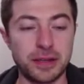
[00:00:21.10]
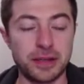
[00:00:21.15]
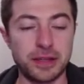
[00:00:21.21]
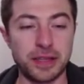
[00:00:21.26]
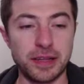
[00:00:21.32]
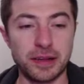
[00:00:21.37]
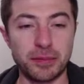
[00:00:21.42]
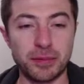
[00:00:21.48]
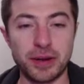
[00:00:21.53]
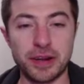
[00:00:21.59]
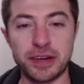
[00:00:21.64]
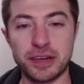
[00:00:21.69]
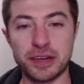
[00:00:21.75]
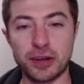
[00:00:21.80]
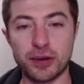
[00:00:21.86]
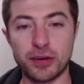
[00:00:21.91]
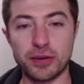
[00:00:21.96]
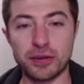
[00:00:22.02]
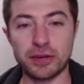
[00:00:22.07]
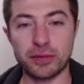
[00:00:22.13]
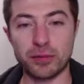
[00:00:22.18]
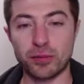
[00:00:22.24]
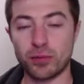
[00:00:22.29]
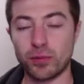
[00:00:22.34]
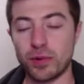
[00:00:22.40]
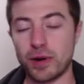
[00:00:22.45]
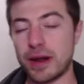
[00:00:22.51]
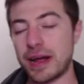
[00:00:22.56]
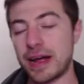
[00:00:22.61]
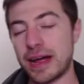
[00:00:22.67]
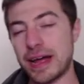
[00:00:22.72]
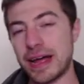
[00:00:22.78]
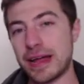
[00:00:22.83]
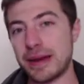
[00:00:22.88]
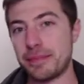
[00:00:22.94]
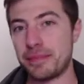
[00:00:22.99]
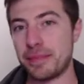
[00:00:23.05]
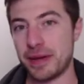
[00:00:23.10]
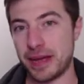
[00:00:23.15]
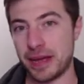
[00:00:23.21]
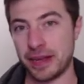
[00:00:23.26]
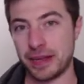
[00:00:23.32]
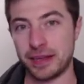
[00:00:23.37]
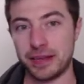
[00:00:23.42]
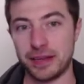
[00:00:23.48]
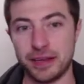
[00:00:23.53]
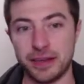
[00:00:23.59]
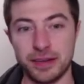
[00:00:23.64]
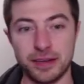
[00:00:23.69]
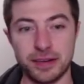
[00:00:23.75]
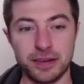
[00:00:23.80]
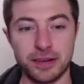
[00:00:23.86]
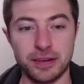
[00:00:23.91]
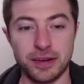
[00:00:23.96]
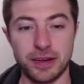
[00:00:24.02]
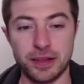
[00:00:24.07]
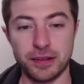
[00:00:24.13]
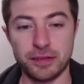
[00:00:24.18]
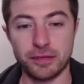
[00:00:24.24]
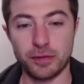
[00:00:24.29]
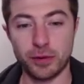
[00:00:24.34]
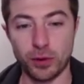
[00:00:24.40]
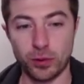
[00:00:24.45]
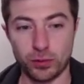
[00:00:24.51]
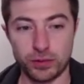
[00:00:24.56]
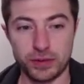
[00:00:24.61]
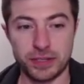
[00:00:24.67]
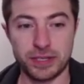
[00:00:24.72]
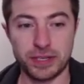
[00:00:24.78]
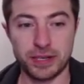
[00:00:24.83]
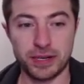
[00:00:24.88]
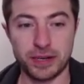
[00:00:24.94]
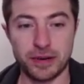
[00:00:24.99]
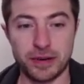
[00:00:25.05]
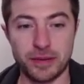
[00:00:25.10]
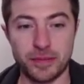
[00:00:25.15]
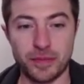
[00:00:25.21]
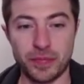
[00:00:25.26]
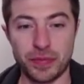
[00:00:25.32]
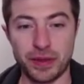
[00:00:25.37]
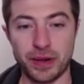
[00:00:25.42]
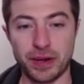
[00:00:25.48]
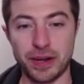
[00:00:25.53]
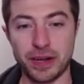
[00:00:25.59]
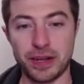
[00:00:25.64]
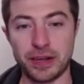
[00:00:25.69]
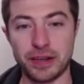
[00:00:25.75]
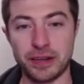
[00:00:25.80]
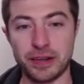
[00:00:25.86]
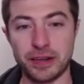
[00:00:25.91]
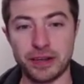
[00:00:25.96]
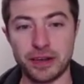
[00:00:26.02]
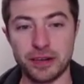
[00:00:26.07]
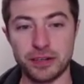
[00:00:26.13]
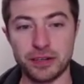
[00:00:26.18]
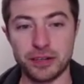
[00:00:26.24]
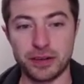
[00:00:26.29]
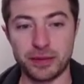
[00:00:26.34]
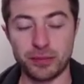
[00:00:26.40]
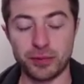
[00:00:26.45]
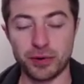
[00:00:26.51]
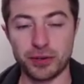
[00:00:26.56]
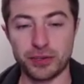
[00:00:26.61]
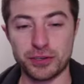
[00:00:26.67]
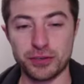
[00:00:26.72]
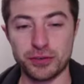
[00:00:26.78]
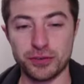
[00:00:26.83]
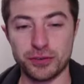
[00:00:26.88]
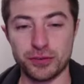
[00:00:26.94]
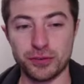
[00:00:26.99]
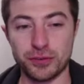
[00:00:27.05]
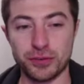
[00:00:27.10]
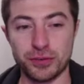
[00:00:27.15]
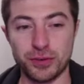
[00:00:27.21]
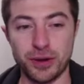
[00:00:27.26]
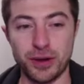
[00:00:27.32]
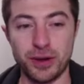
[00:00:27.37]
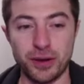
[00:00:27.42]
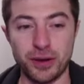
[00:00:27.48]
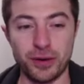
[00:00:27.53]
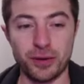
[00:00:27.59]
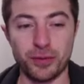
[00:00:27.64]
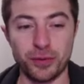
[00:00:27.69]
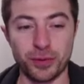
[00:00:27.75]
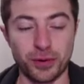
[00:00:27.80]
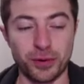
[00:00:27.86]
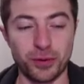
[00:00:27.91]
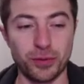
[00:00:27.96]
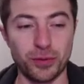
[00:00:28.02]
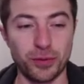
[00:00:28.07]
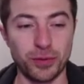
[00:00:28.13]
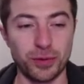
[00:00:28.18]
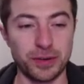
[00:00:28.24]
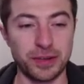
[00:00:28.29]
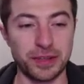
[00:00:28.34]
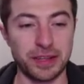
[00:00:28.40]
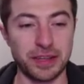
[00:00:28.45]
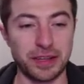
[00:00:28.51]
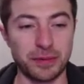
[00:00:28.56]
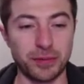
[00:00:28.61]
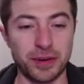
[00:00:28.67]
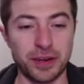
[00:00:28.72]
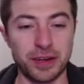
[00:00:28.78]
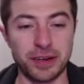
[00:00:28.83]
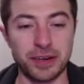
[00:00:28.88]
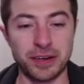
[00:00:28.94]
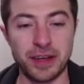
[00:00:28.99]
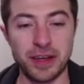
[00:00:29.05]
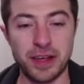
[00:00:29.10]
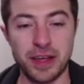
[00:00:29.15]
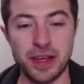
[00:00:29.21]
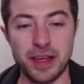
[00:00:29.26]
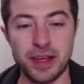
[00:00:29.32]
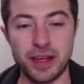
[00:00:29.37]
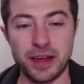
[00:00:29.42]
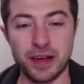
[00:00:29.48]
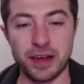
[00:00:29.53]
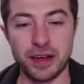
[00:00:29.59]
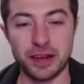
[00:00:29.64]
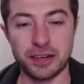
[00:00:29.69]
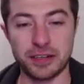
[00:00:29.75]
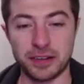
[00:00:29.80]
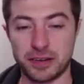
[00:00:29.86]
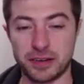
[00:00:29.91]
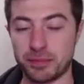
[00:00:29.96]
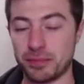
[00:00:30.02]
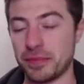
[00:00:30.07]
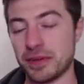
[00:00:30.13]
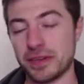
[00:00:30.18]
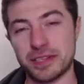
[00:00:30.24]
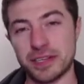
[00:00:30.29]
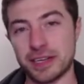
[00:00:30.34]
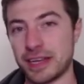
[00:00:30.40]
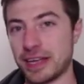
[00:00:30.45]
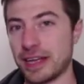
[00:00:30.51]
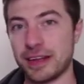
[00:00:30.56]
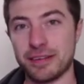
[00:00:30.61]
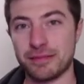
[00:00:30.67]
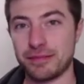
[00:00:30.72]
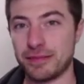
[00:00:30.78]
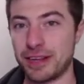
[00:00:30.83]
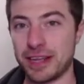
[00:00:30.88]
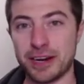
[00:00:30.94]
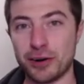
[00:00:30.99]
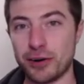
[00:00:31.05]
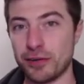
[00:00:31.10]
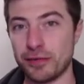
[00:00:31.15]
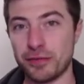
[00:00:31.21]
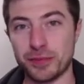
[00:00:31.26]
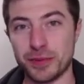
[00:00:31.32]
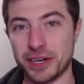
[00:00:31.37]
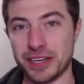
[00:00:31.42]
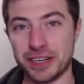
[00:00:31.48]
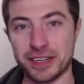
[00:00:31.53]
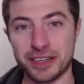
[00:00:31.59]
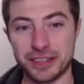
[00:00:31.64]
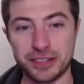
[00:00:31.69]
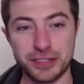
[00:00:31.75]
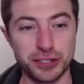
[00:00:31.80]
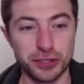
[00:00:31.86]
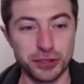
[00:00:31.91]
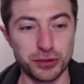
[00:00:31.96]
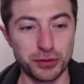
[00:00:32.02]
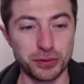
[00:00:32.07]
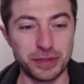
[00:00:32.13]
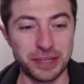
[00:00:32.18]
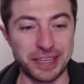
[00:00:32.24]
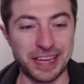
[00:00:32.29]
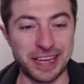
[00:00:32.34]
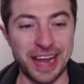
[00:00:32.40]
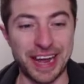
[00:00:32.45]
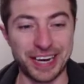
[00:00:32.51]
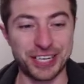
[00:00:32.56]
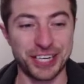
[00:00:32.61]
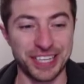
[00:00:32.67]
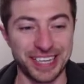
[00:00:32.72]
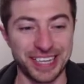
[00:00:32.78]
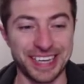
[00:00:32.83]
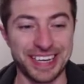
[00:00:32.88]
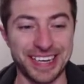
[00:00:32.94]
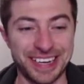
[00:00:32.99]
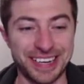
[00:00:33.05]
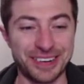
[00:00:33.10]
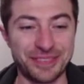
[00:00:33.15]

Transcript: This one goes right back in the vault. I just wanted to record this one just to get it off my to-do list, actually.